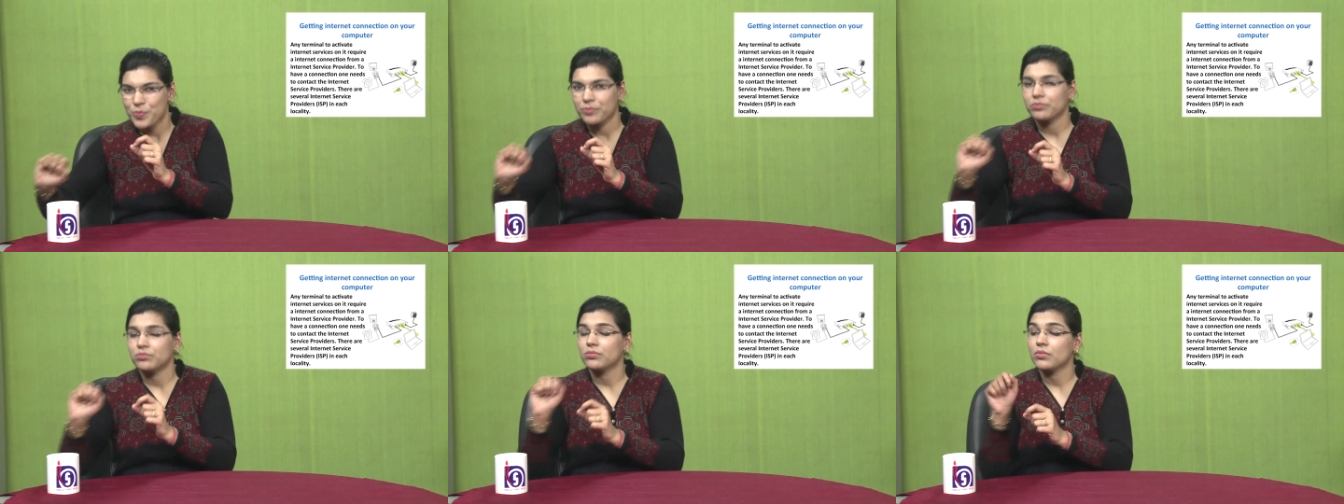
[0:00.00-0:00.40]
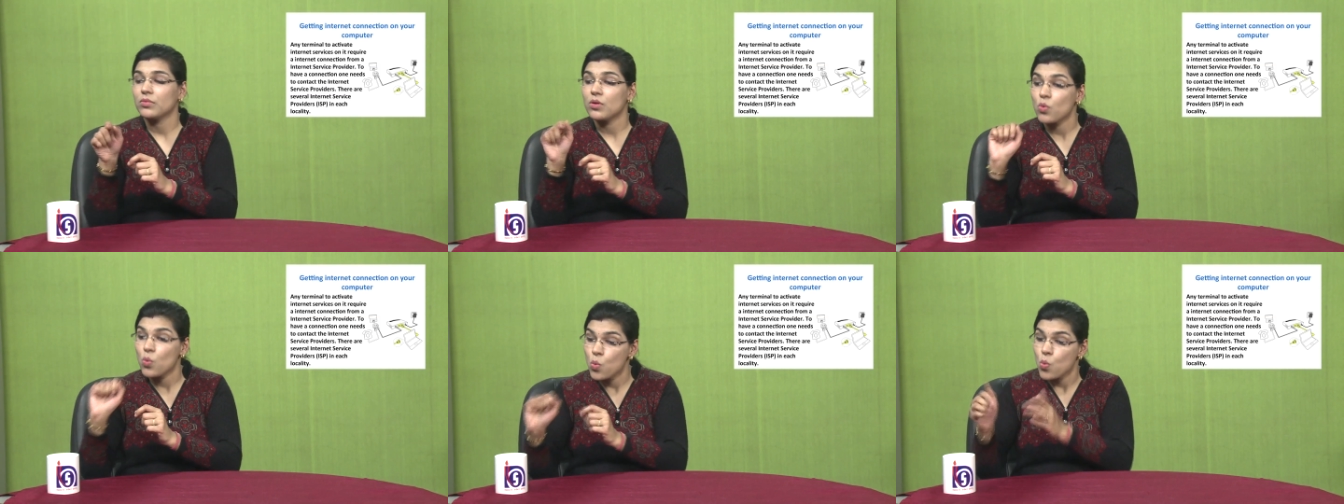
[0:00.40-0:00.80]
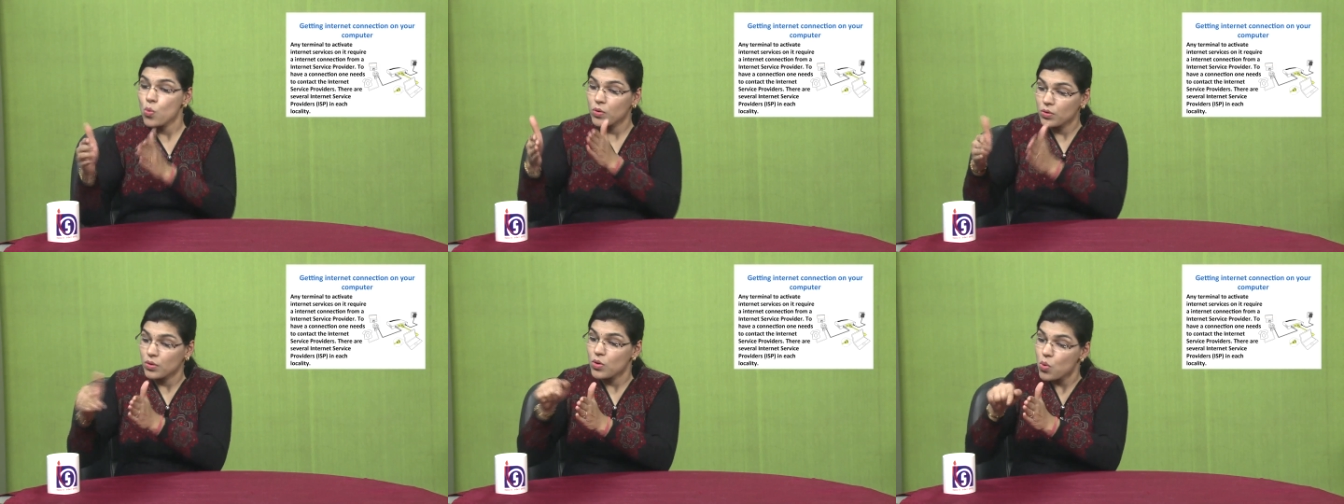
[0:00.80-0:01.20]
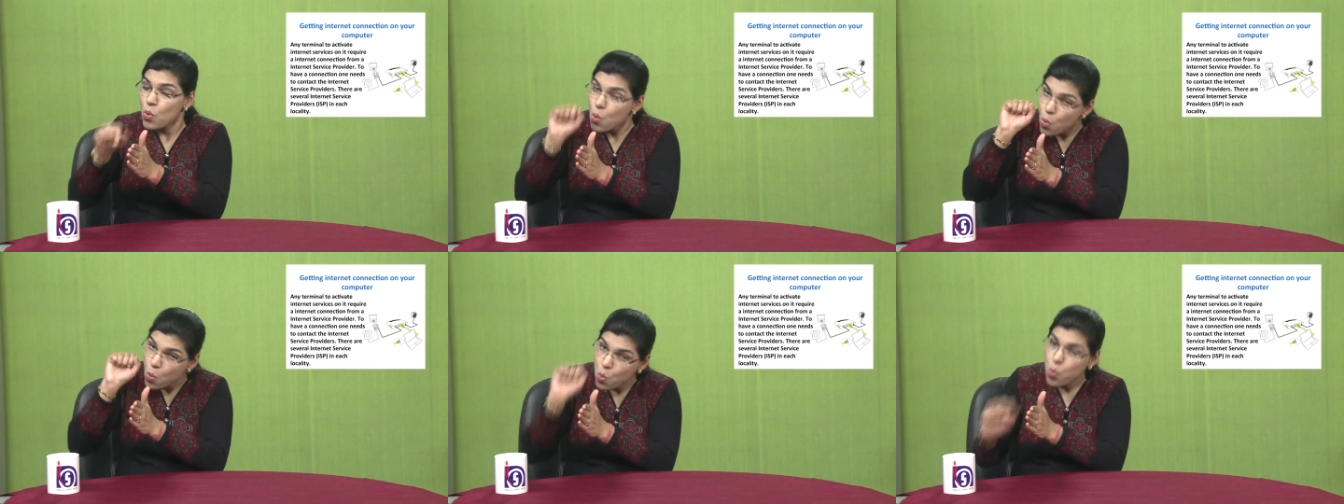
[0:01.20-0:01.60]
There are
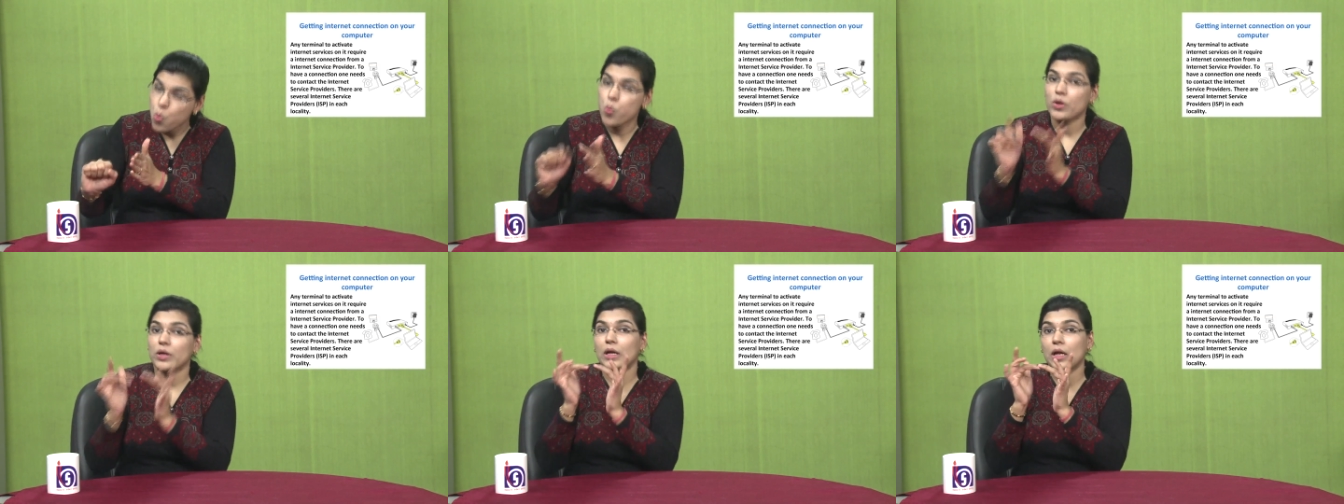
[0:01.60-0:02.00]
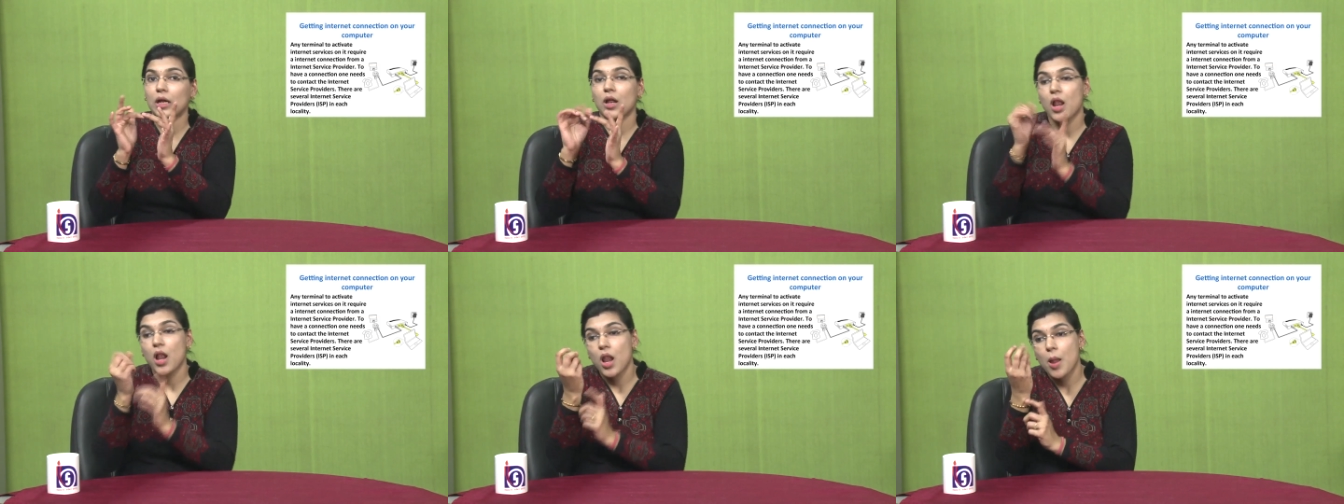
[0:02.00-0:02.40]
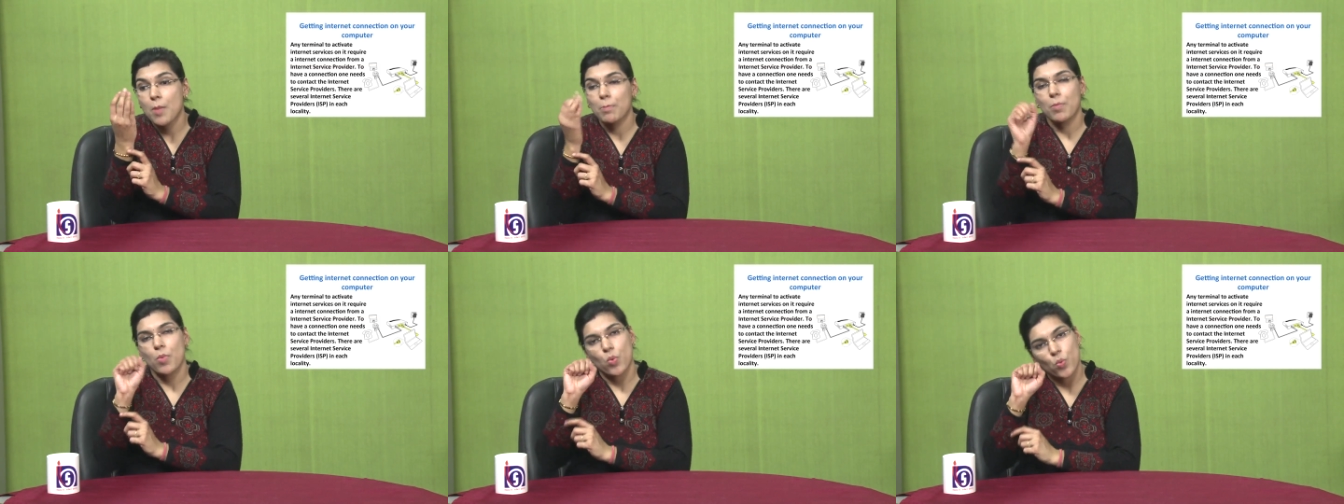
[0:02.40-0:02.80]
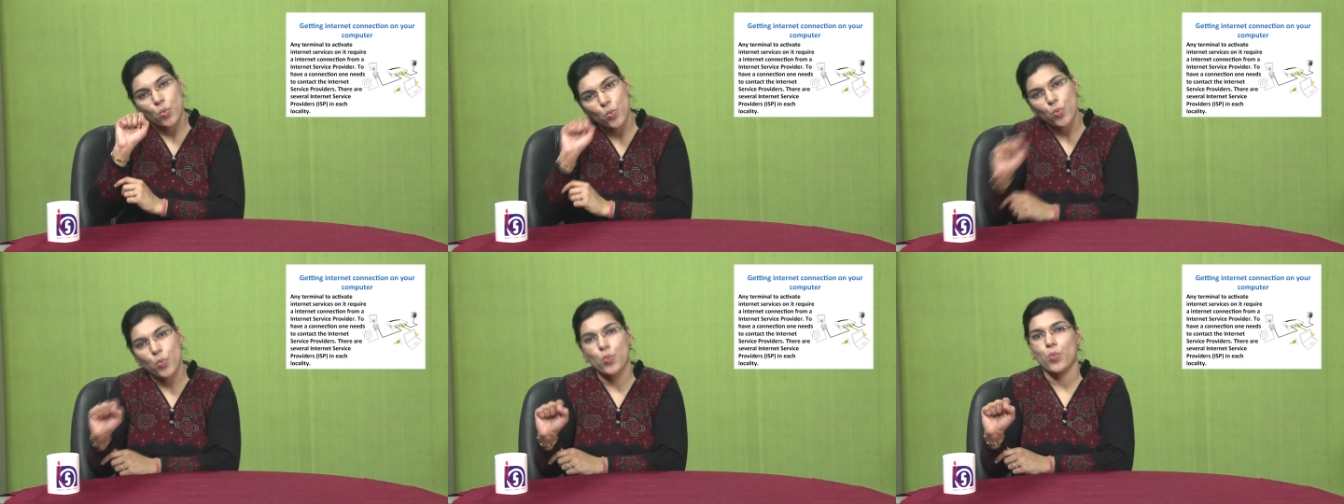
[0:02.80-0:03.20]
several internet service
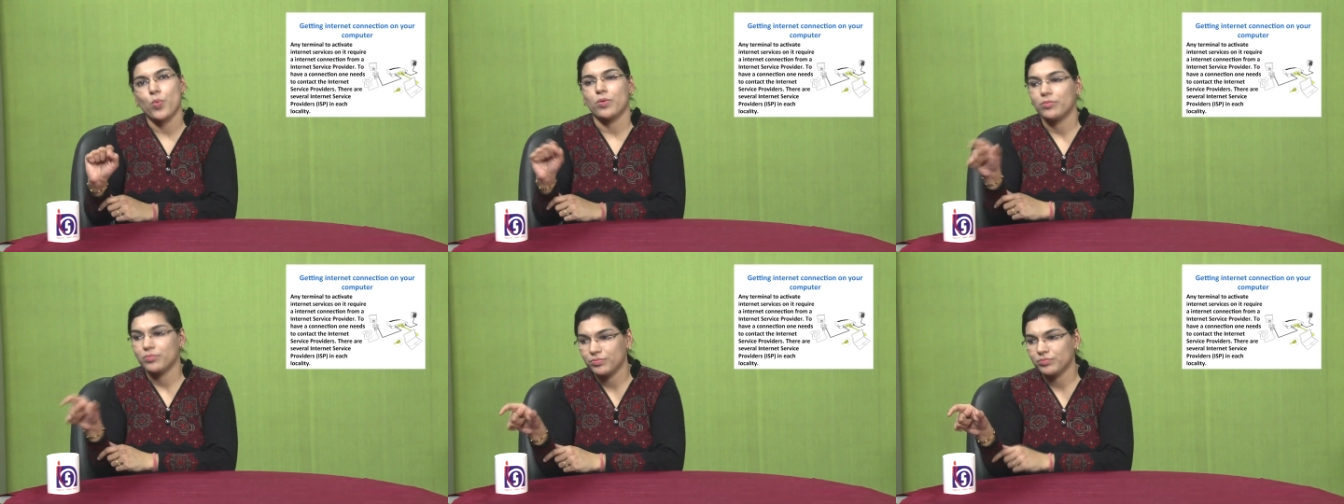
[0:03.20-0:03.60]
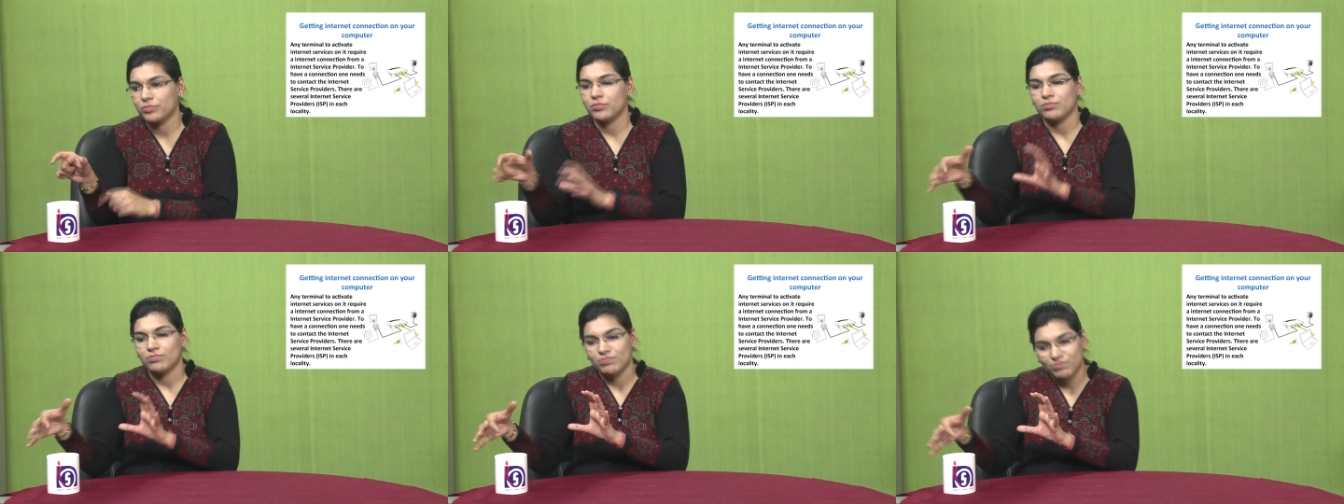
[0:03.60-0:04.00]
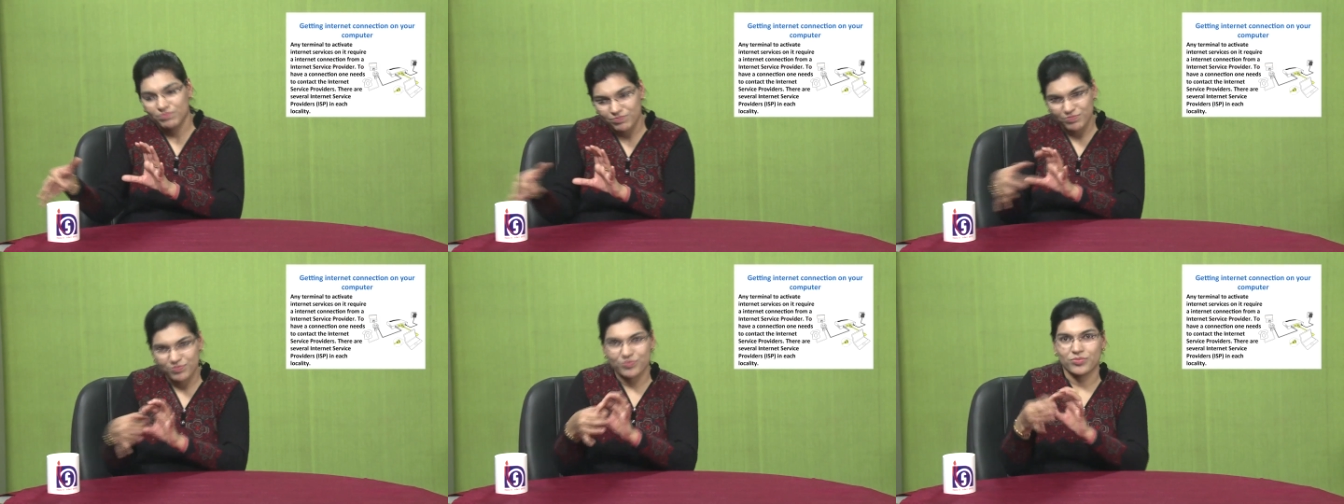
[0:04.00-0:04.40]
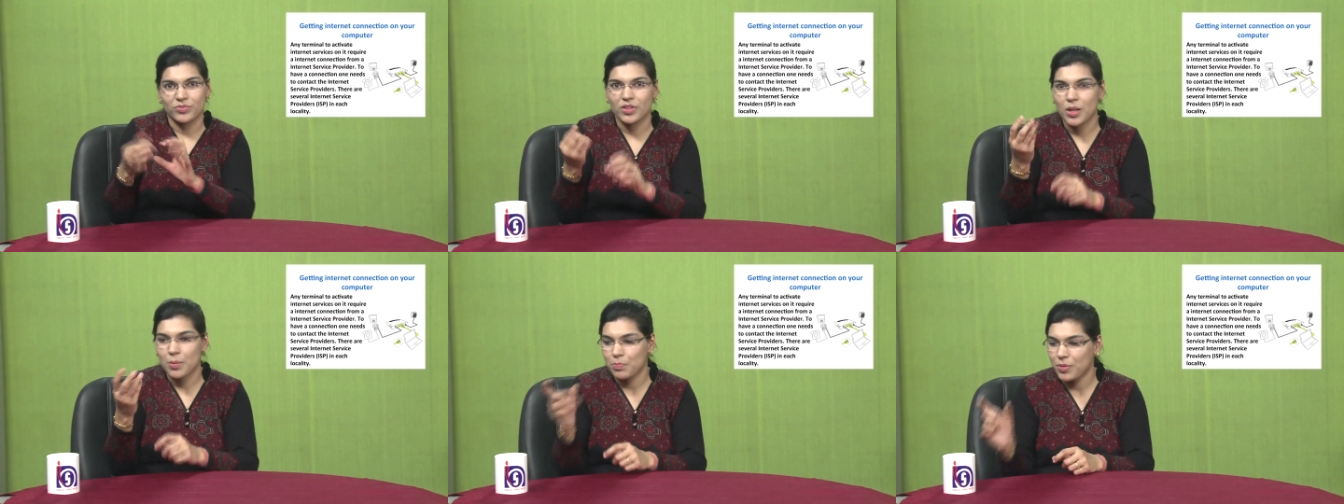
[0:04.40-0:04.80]
providers in each
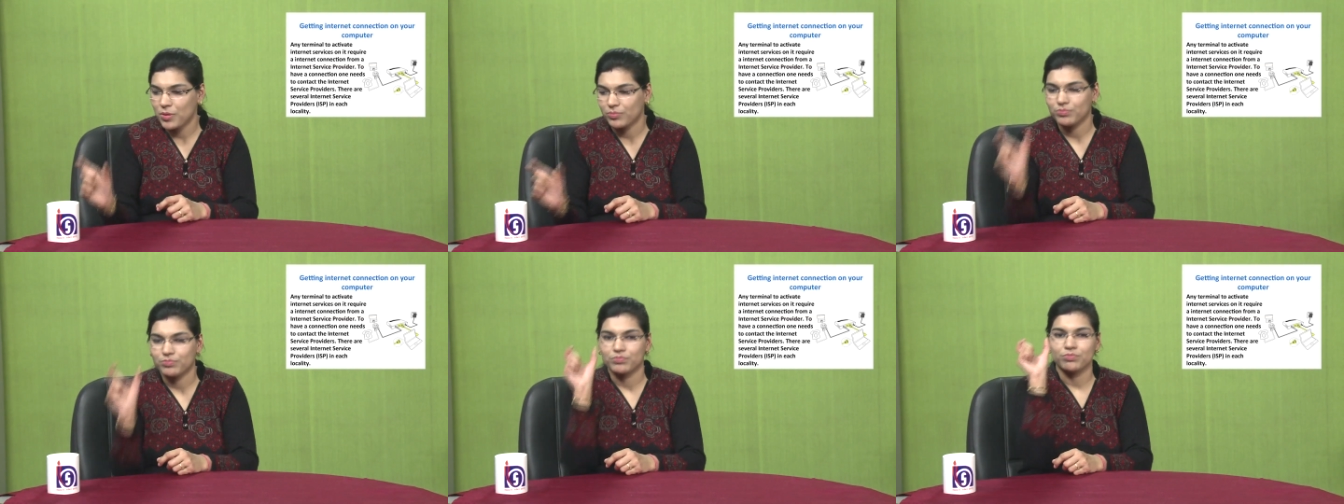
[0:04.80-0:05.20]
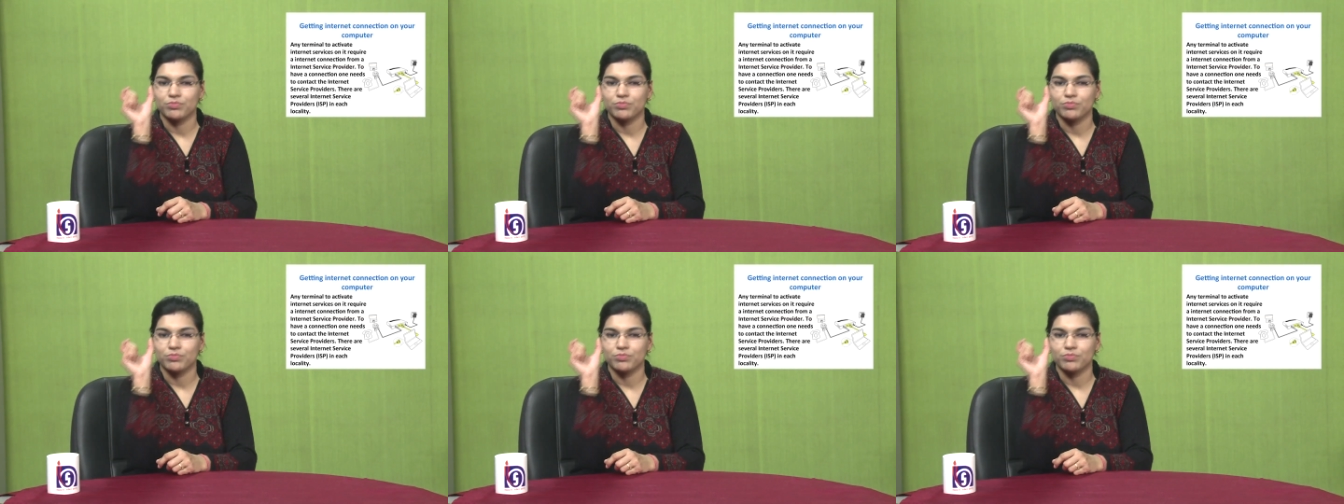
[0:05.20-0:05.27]
locality.